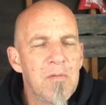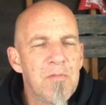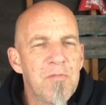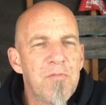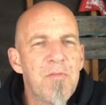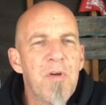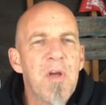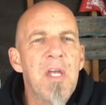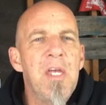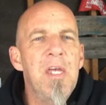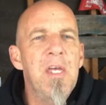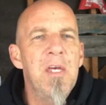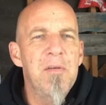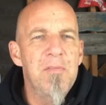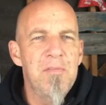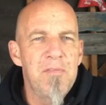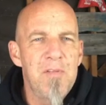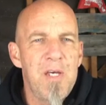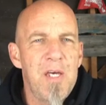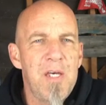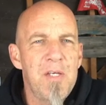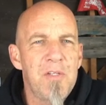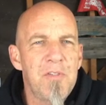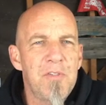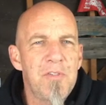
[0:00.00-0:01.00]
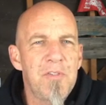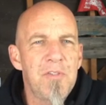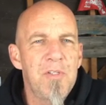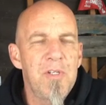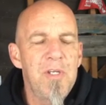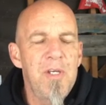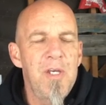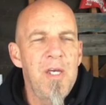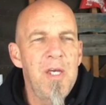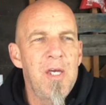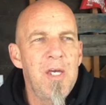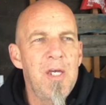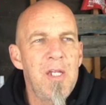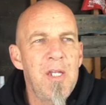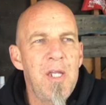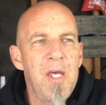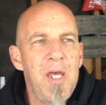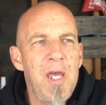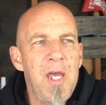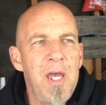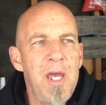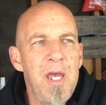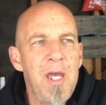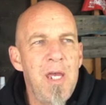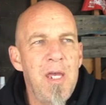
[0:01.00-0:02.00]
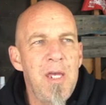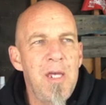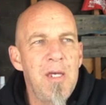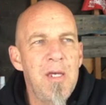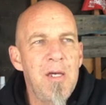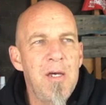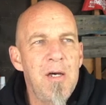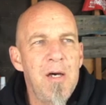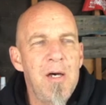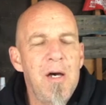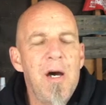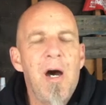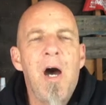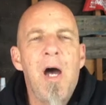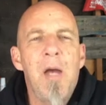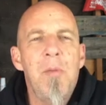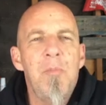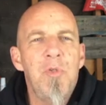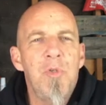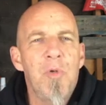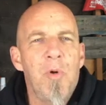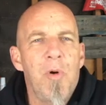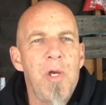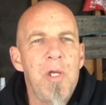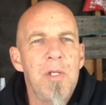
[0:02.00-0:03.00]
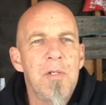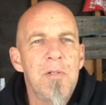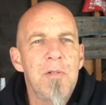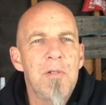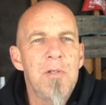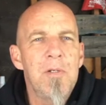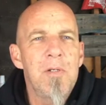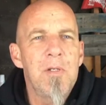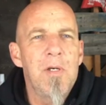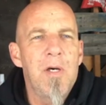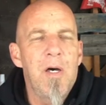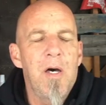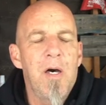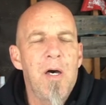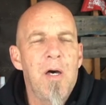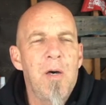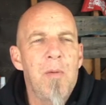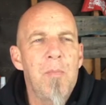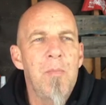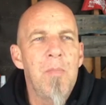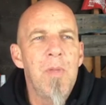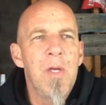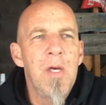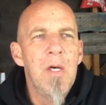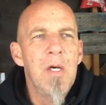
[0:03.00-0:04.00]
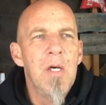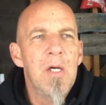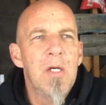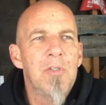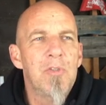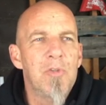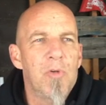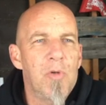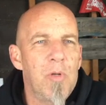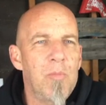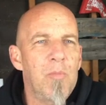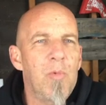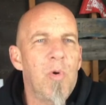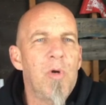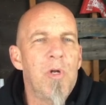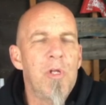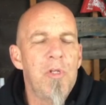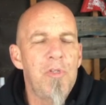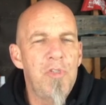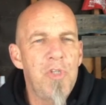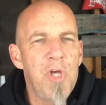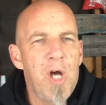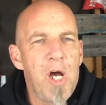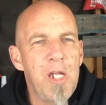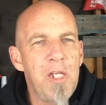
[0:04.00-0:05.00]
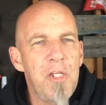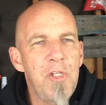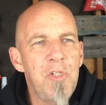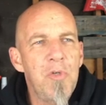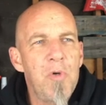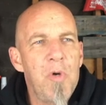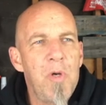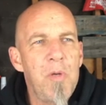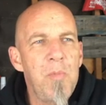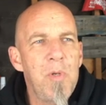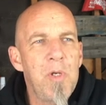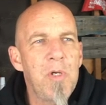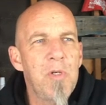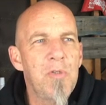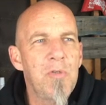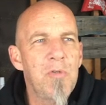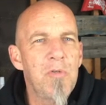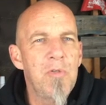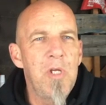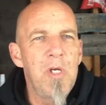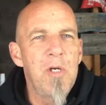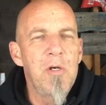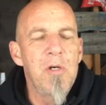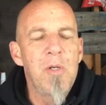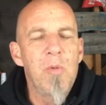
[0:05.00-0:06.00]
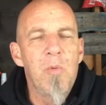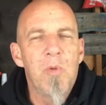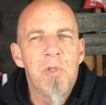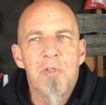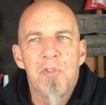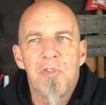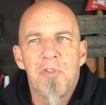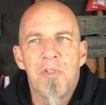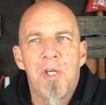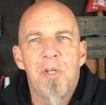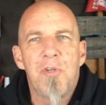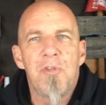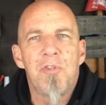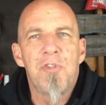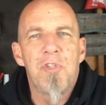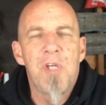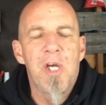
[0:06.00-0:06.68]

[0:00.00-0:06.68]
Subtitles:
forgiveness in a Heim joint. There's a little more in a Johnny joint because you're dealing with a center